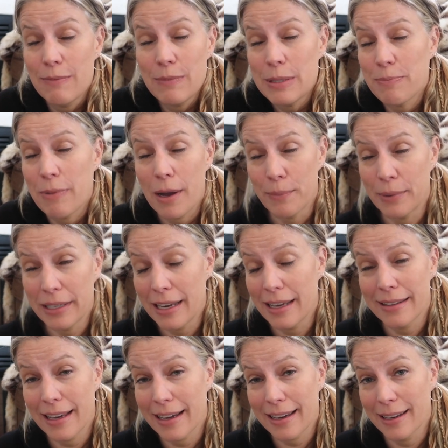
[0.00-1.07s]
It was probably
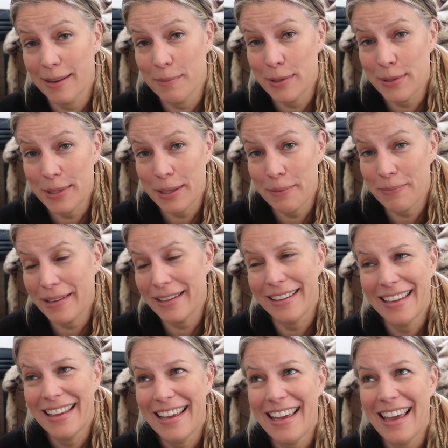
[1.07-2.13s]
not that kind of music,
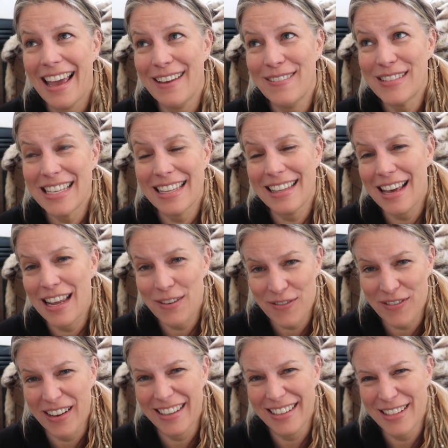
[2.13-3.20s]
but it was a lot
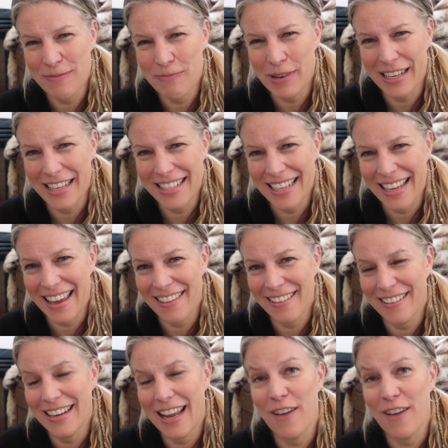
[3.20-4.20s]
of fun to put it together.